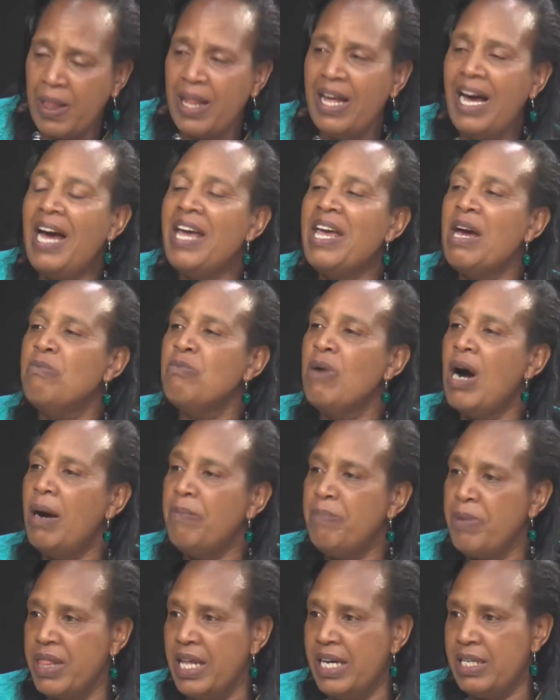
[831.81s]
I am
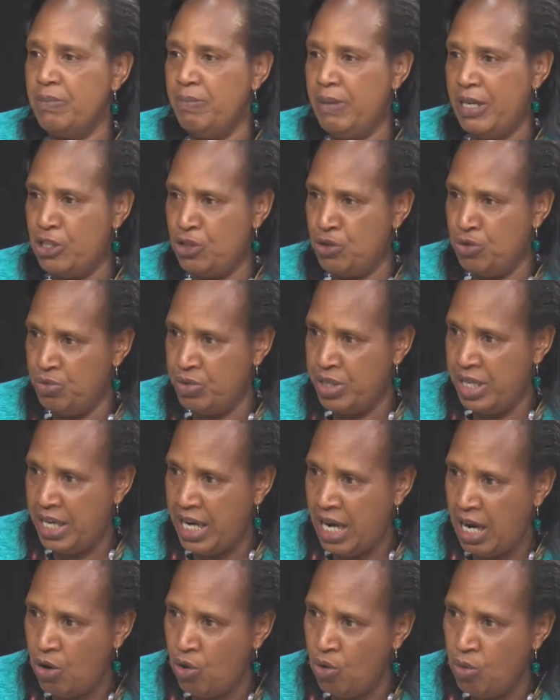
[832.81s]
happy that my children are
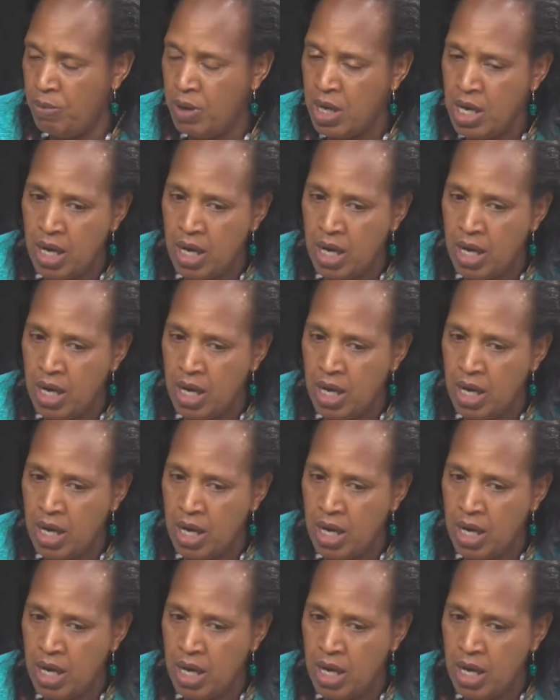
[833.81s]
home.